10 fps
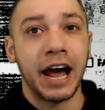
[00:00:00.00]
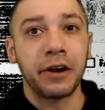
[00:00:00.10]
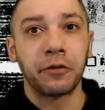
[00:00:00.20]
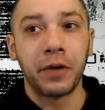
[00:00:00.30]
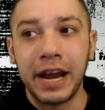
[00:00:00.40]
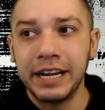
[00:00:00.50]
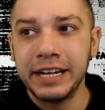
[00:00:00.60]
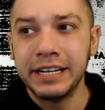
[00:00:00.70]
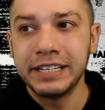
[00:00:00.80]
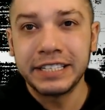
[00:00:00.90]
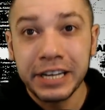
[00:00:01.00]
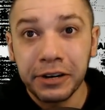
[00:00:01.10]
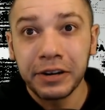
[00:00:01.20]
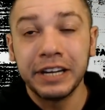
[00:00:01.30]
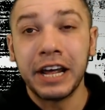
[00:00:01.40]
Iranian,
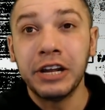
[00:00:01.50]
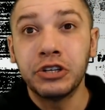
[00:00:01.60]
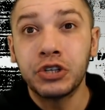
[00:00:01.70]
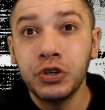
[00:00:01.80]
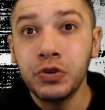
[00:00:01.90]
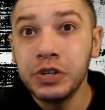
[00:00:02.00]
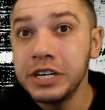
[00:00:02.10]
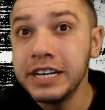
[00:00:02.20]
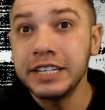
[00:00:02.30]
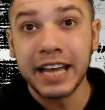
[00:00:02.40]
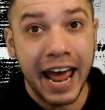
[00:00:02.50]
Syrian, and Sudanese